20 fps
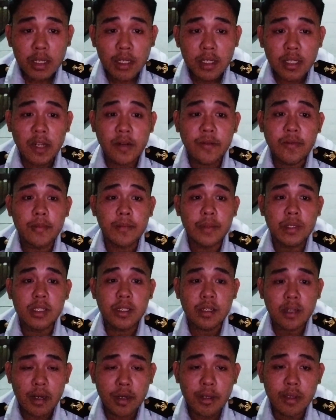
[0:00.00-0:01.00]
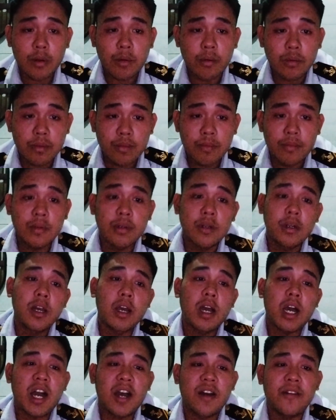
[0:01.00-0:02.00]
Then from the scenario,
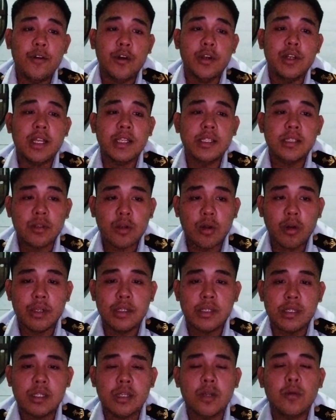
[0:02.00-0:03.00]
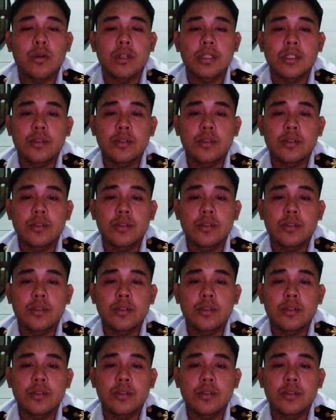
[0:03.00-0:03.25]
avoidance course is equals